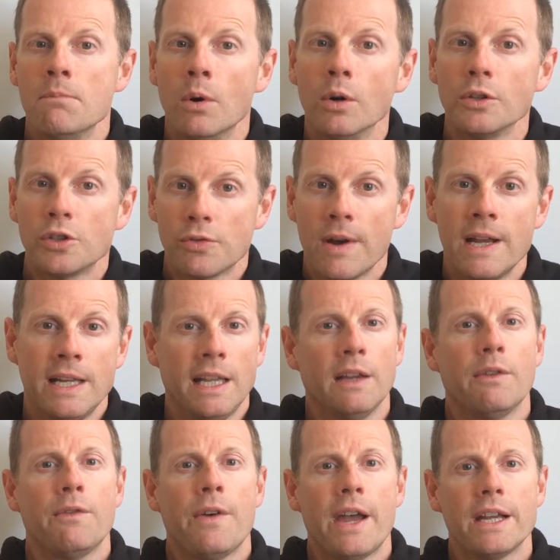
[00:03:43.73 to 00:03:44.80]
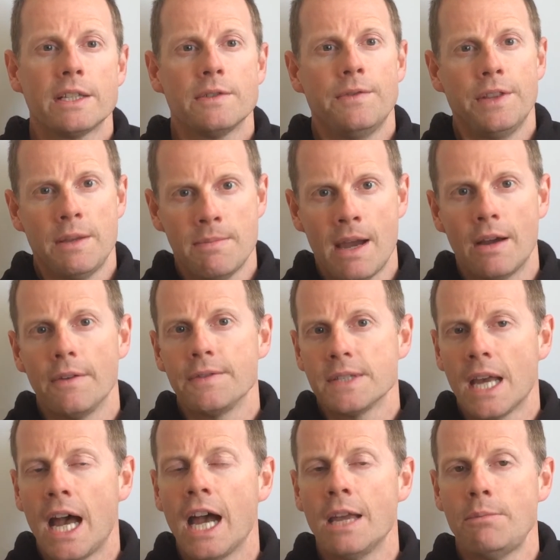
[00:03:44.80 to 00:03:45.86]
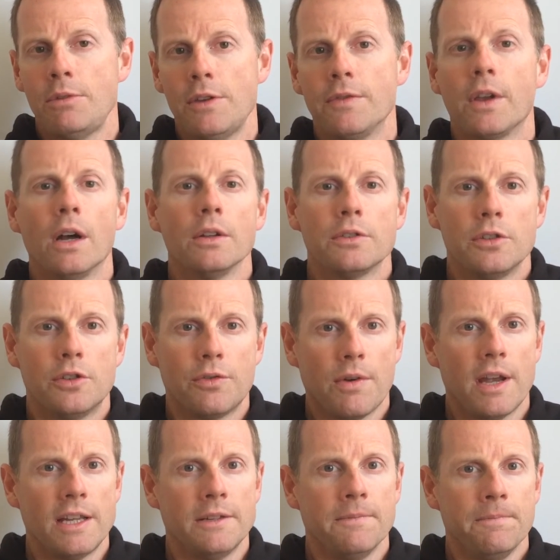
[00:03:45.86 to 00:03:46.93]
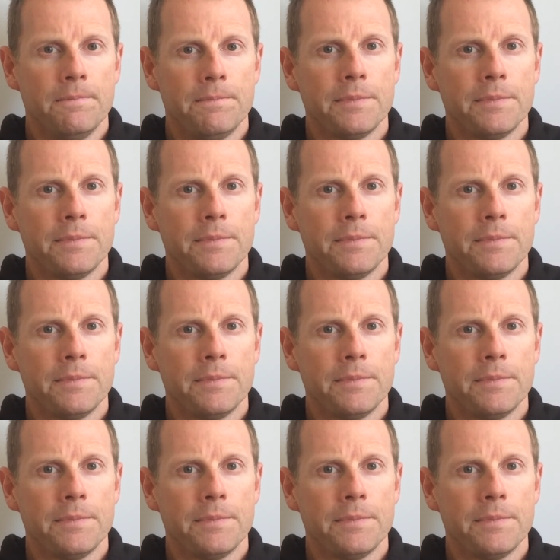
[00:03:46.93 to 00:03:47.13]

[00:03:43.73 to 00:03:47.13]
more training effect for the amount of time you've got to train.